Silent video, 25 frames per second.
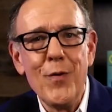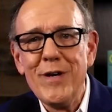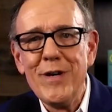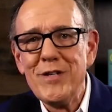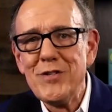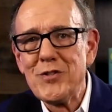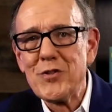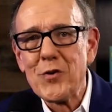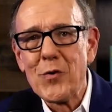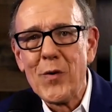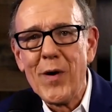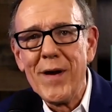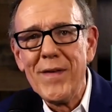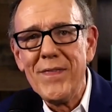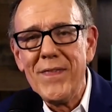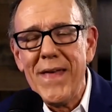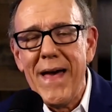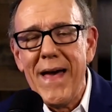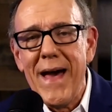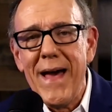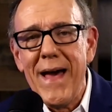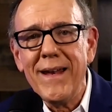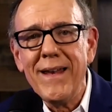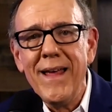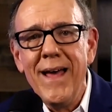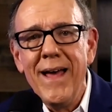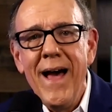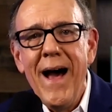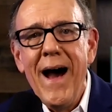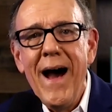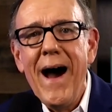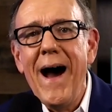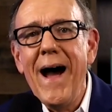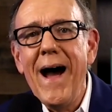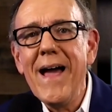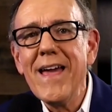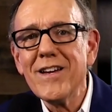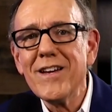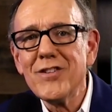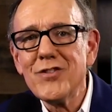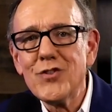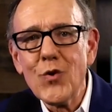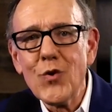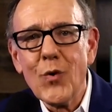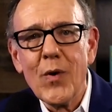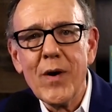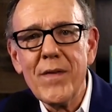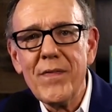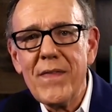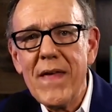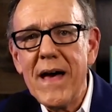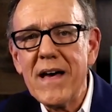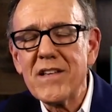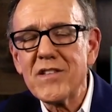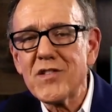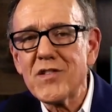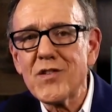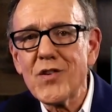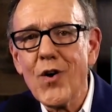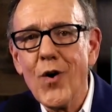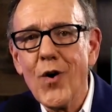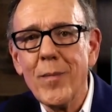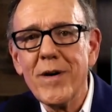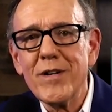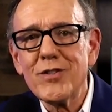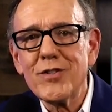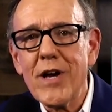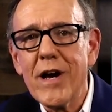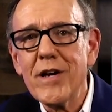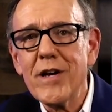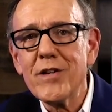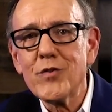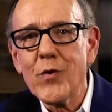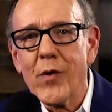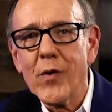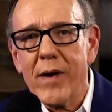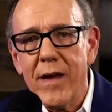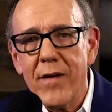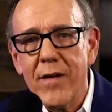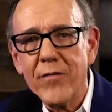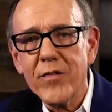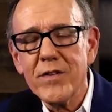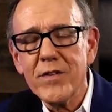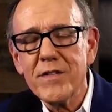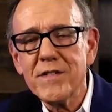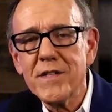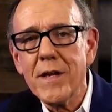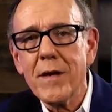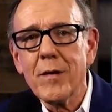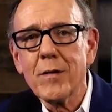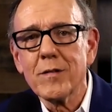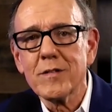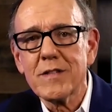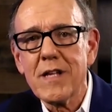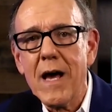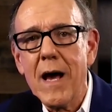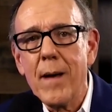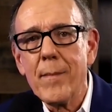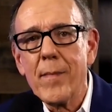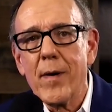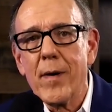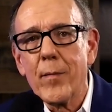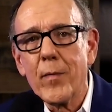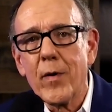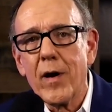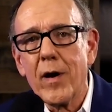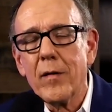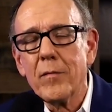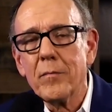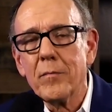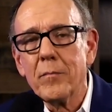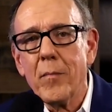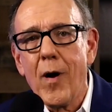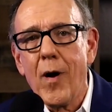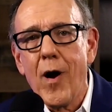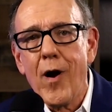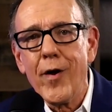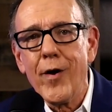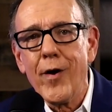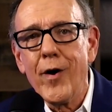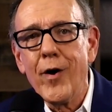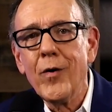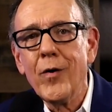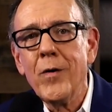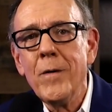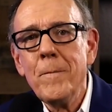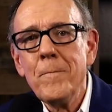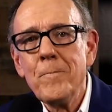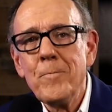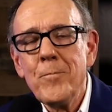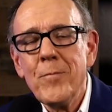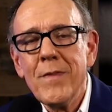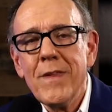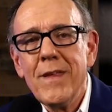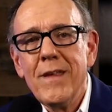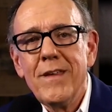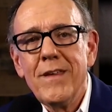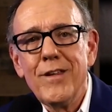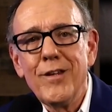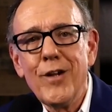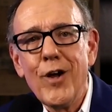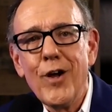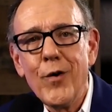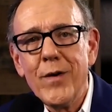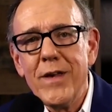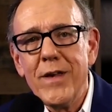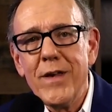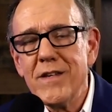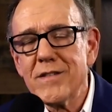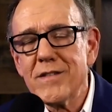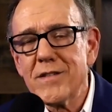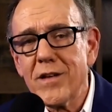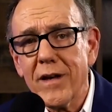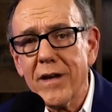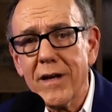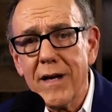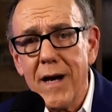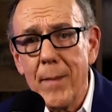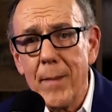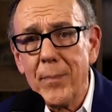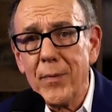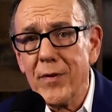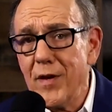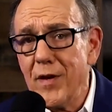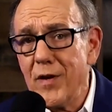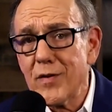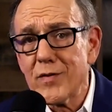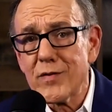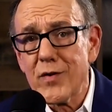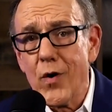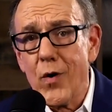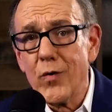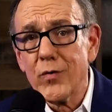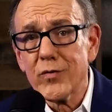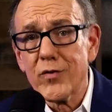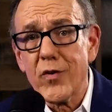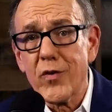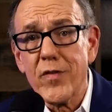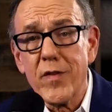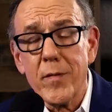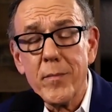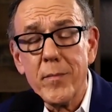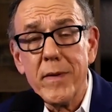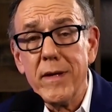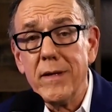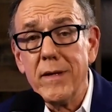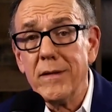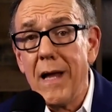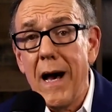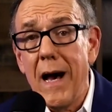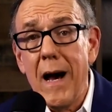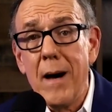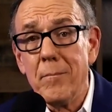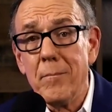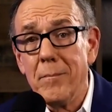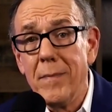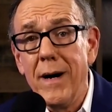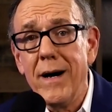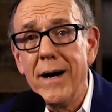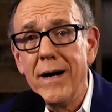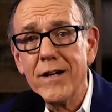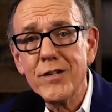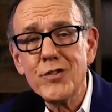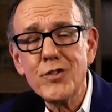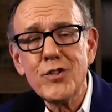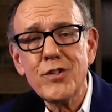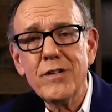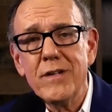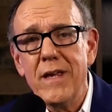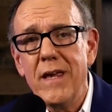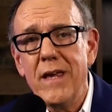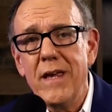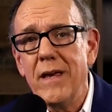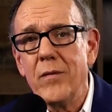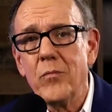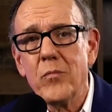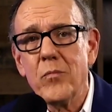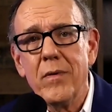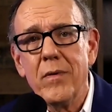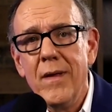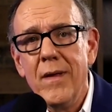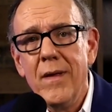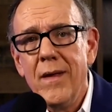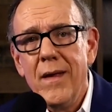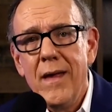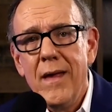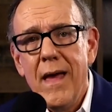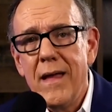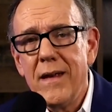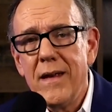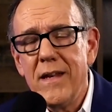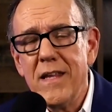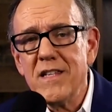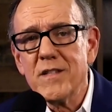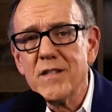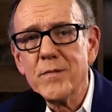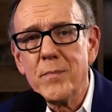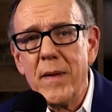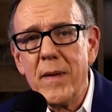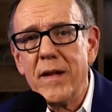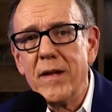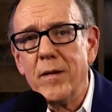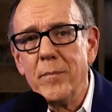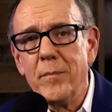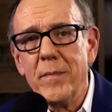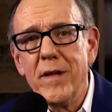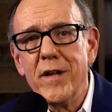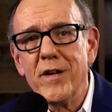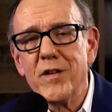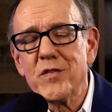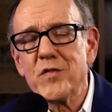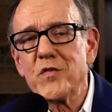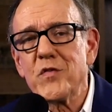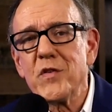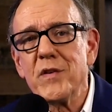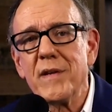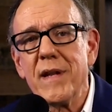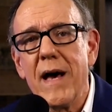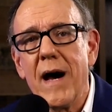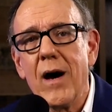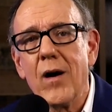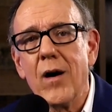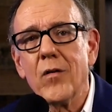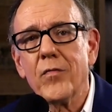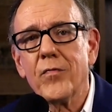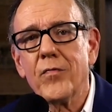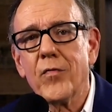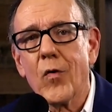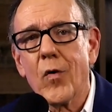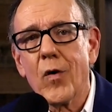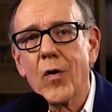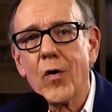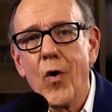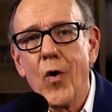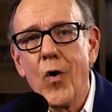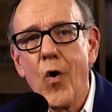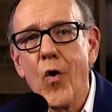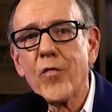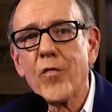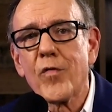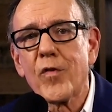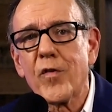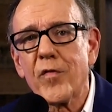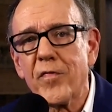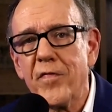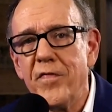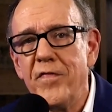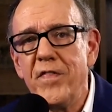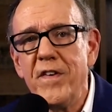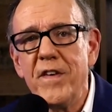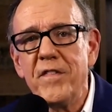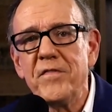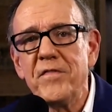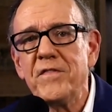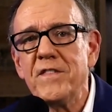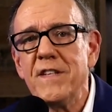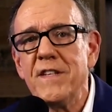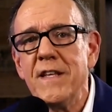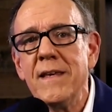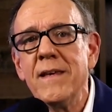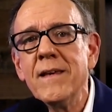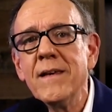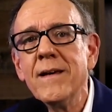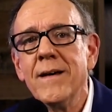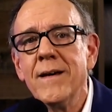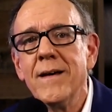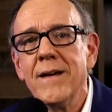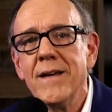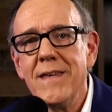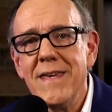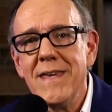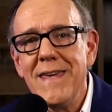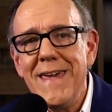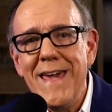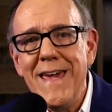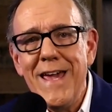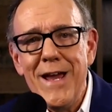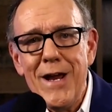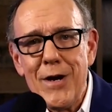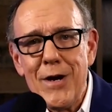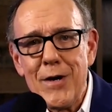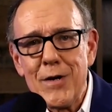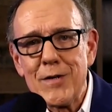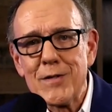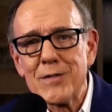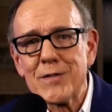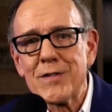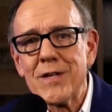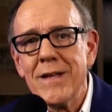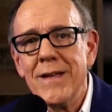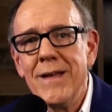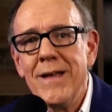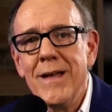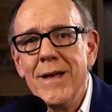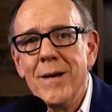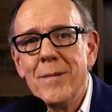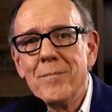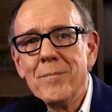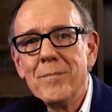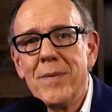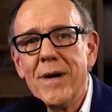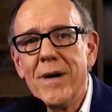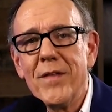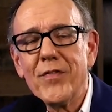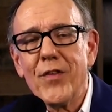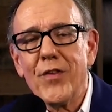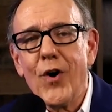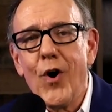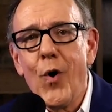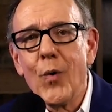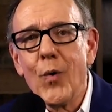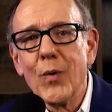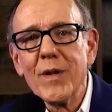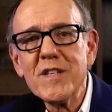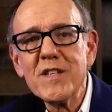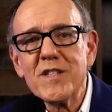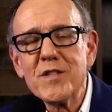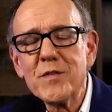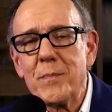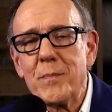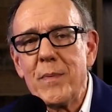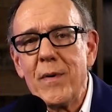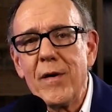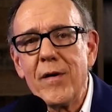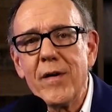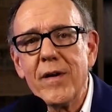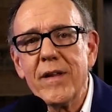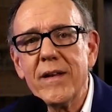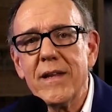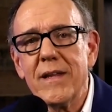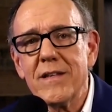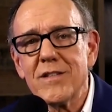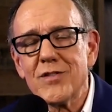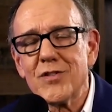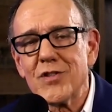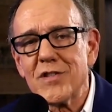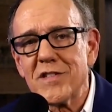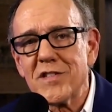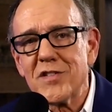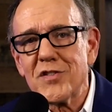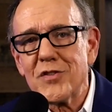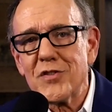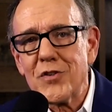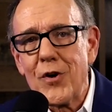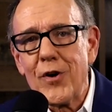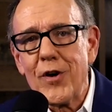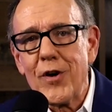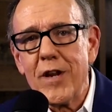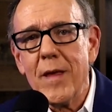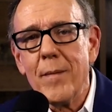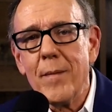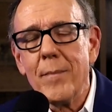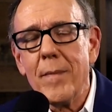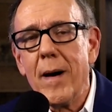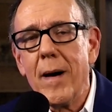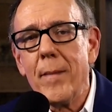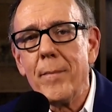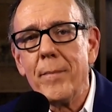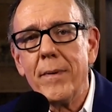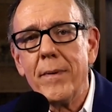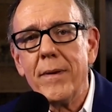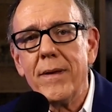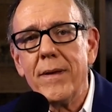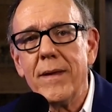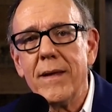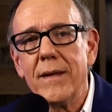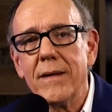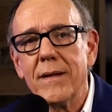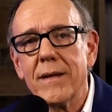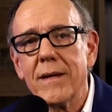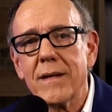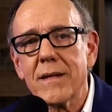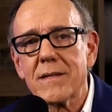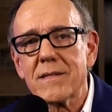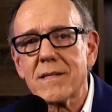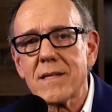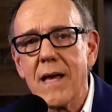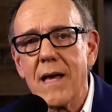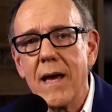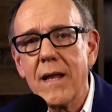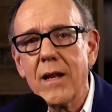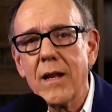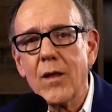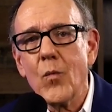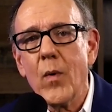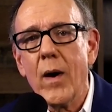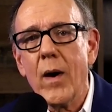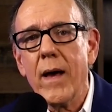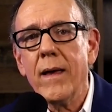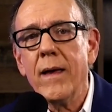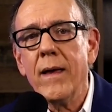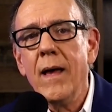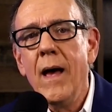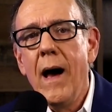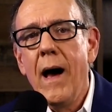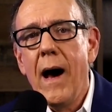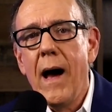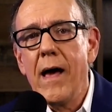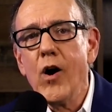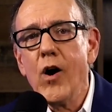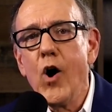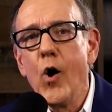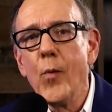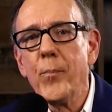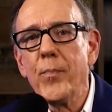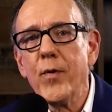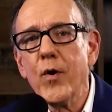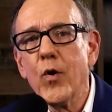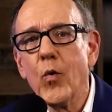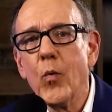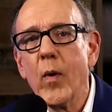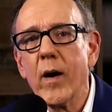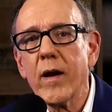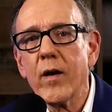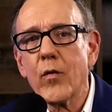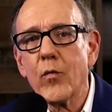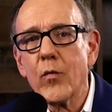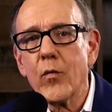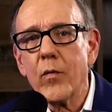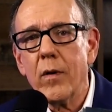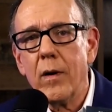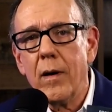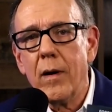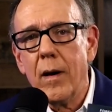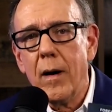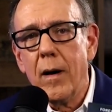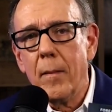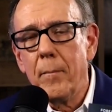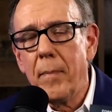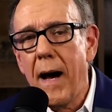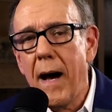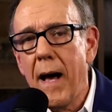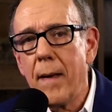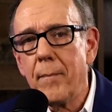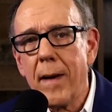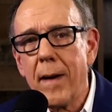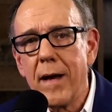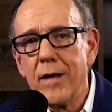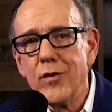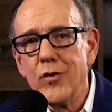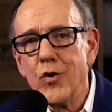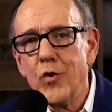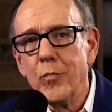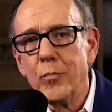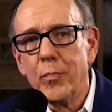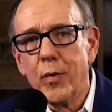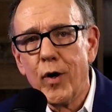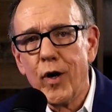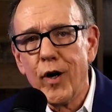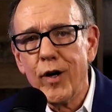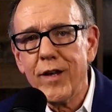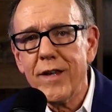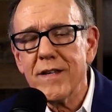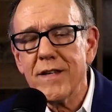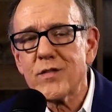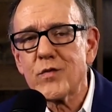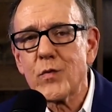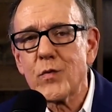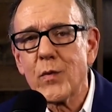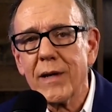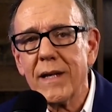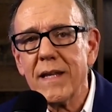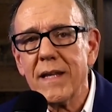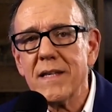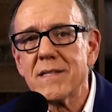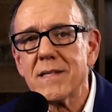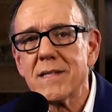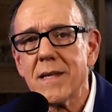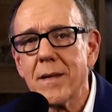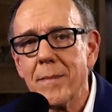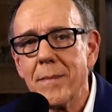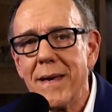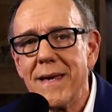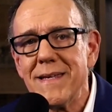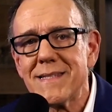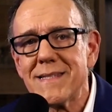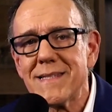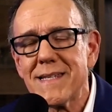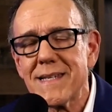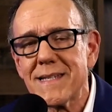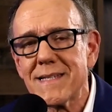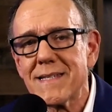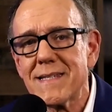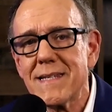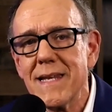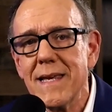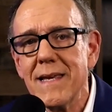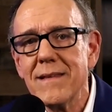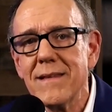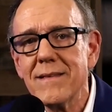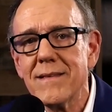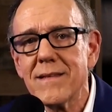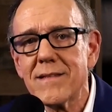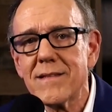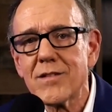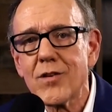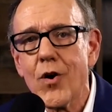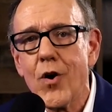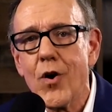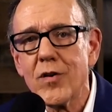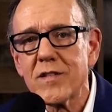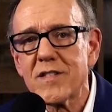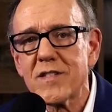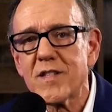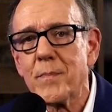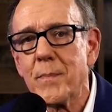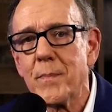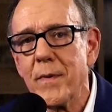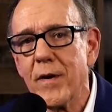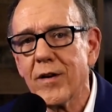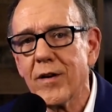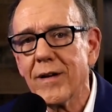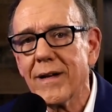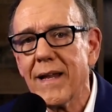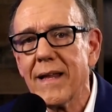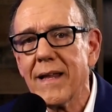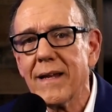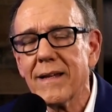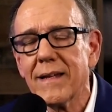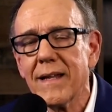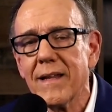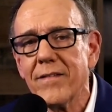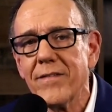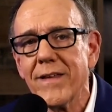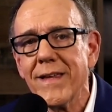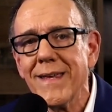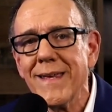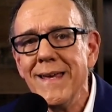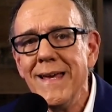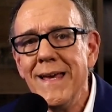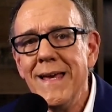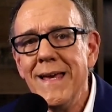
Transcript: enjoyed that. I enjoyed that so much. I enjoy every single time I'm around Mario. You know, he's a couple years older than me, not much. He and he's been in ministry now for over 50 years but the Holy Spirit has just stirred him up in an exciting way. I hope you'll want to uh, buy my new book. It's releasing May 16th. It's called Spirit Led Living